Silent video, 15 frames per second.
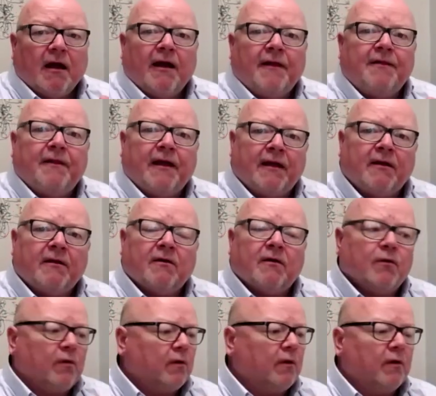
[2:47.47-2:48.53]
And
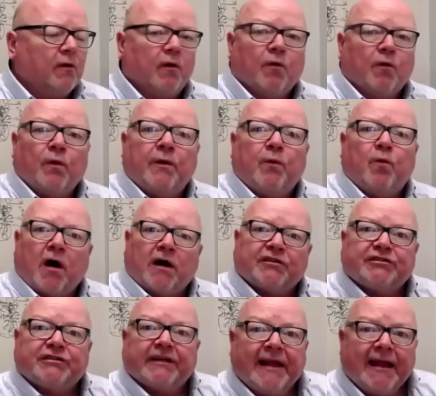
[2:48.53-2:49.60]
then we
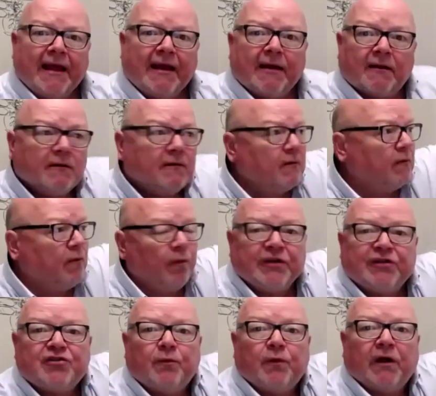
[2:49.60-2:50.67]
watched again. We
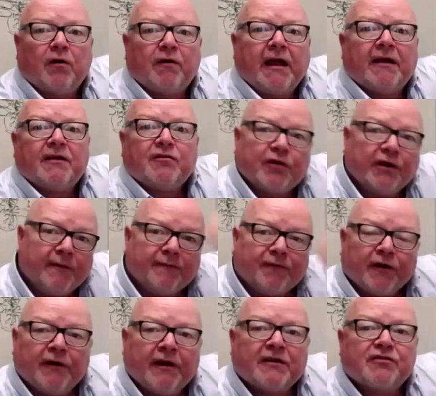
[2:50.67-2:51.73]
go, okay, treat them
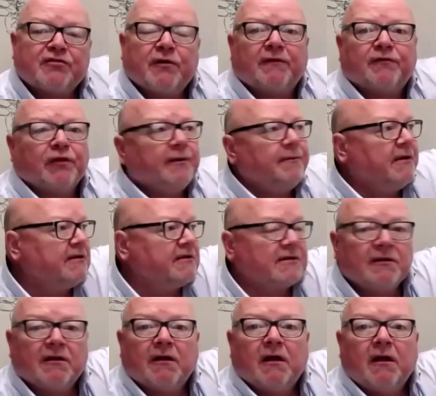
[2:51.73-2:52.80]
for the next 12
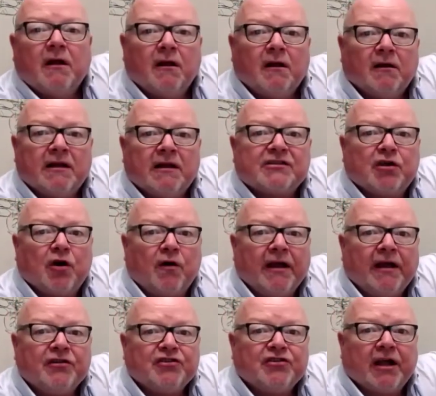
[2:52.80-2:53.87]
treatments. Let's go
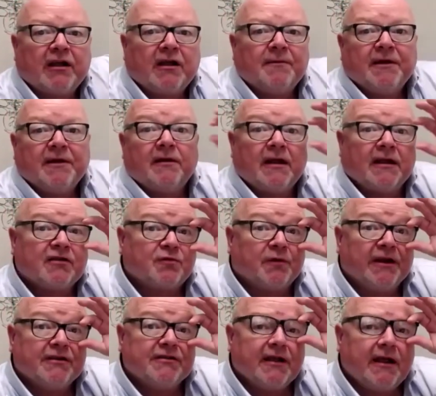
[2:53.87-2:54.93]
ahead and check them at the next
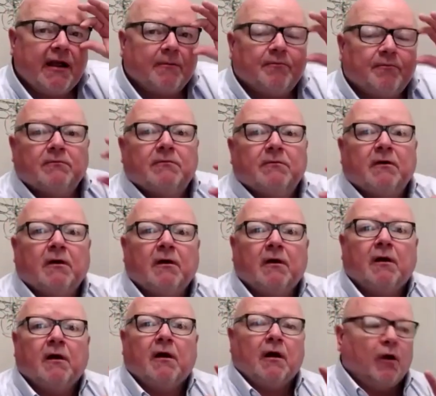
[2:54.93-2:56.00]
re-exam.
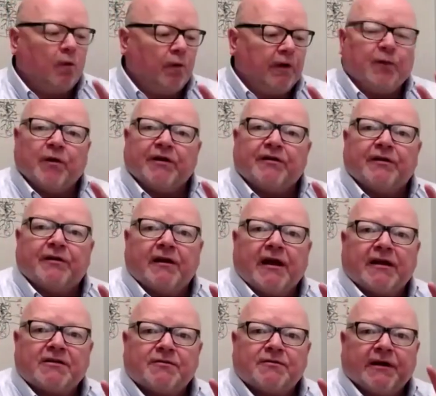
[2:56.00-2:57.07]
We went to the
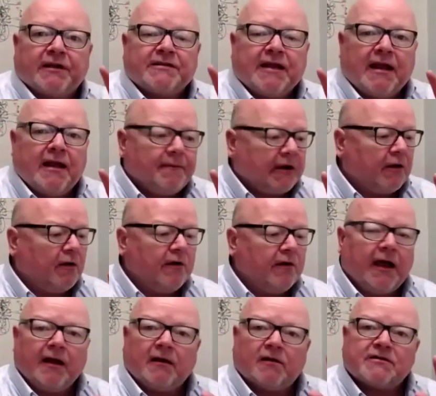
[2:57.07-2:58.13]
next re-exam. I go,
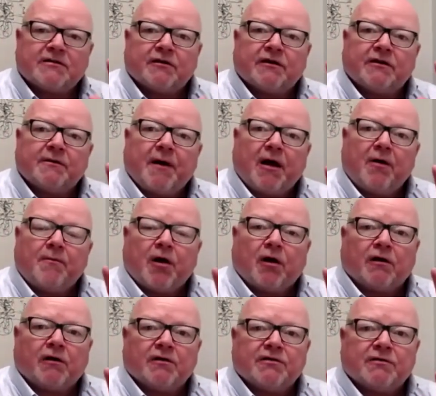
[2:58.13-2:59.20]
okay, let's look at the
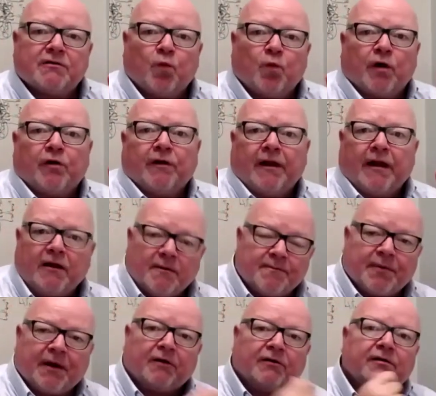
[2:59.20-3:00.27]
biomarkers. Where do they
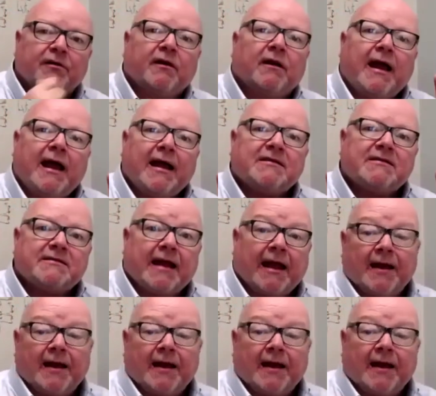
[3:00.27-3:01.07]
compare to the last?